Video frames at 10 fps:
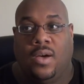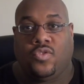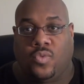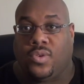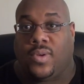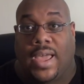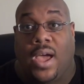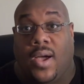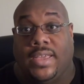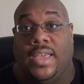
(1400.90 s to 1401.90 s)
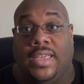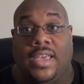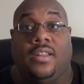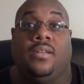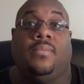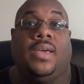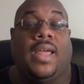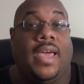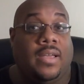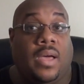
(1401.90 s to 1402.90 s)
I was wondering how I can get them. And
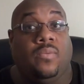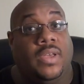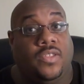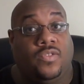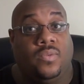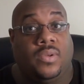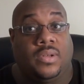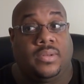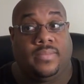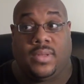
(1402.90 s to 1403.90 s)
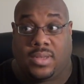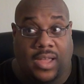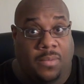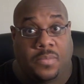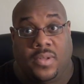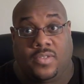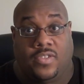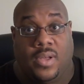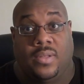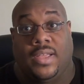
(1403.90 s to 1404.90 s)
I, I went to a, a comic book
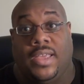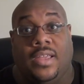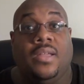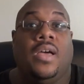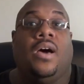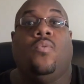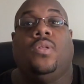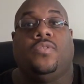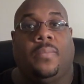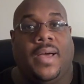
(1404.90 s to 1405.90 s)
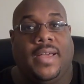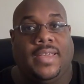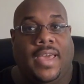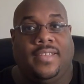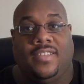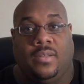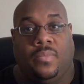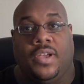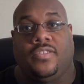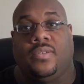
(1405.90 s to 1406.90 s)
show again. Well, it was a podcast
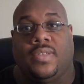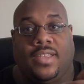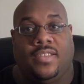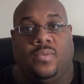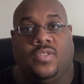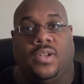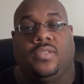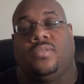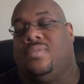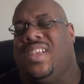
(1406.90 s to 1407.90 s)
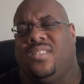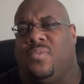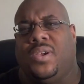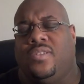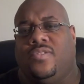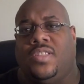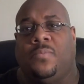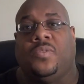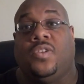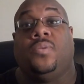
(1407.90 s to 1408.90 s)
celebration. Like I said, it was their like three hundredth
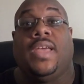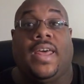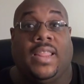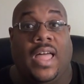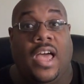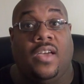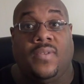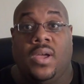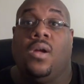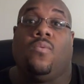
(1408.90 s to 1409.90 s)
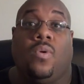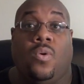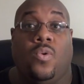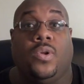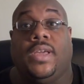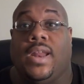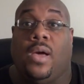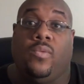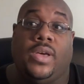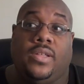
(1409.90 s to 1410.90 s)
episode, and they had a live recording, and
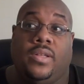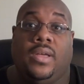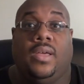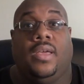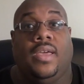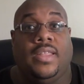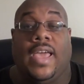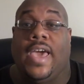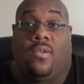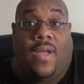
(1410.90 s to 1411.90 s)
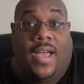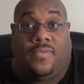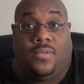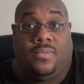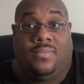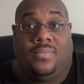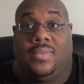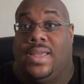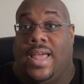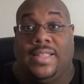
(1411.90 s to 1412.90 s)
I went, and they had a raffle,
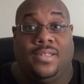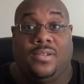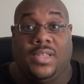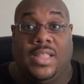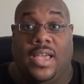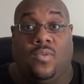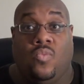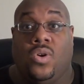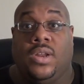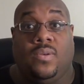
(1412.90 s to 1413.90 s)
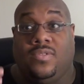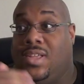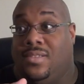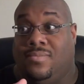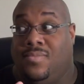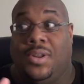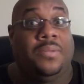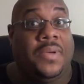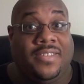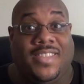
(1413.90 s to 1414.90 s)
and I literally like won. It was like one of
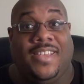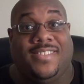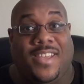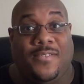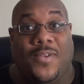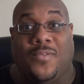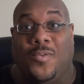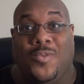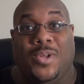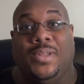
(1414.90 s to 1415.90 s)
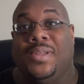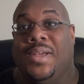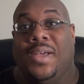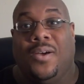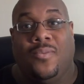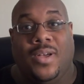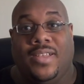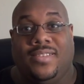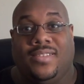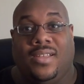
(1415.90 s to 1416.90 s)
the best things I ever, ever won
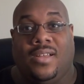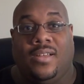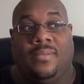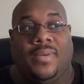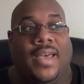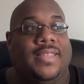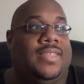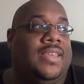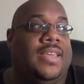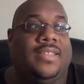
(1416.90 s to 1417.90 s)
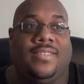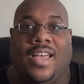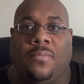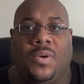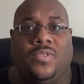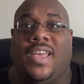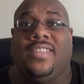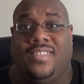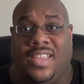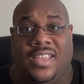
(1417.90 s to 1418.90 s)
was, um, I think at the time it was
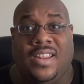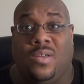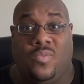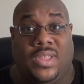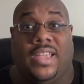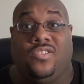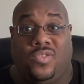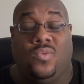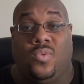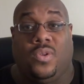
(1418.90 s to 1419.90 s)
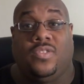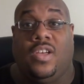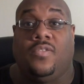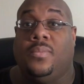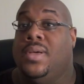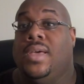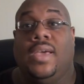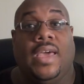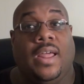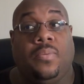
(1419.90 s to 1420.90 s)
like ten. I won like two orders of them,
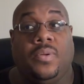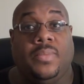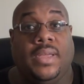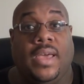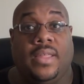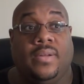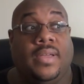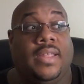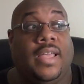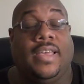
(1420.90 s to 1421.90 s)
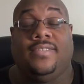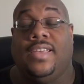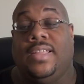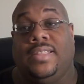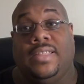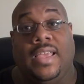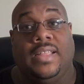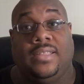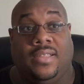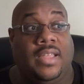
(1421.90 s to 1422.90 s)
and I put them together. And like I said, they,
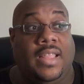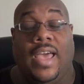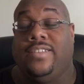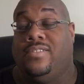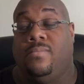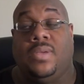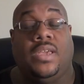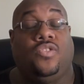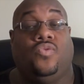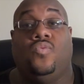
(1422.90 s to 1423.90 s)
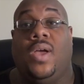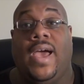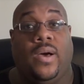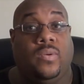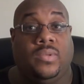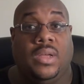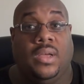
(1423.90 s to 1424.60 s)
they lasted me throughout.